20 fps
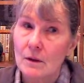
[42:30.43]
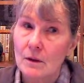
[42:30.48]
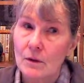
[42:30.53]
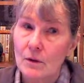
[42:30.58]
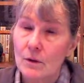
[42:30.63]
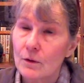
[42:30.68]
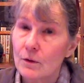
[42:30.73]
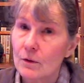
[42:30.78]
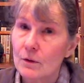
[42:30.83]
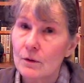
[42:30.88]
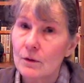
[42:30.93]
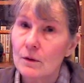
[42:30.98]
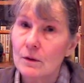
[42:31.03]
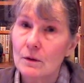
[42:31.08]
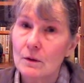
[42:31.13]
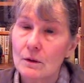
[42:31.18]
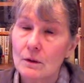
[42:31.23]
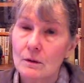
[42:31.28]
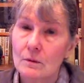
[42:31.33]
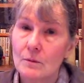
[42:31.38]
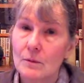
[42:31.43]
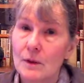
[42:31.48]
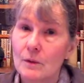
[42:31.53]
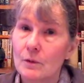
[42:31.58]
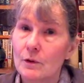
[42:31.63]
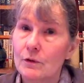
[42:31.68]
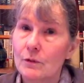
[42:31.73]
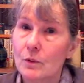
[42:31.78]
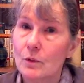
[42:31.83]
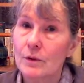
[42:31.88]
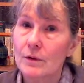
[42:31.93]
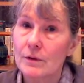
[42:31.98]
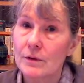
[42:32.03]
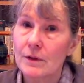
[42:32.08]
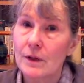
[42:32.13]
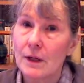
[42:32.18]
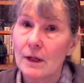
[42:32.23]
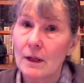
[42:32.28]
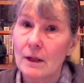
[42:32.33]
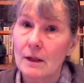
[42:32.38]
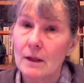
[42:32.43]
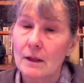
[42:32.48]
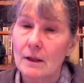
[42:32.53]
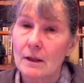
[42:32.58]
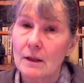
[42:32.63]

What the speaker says: third, maybe fourth day.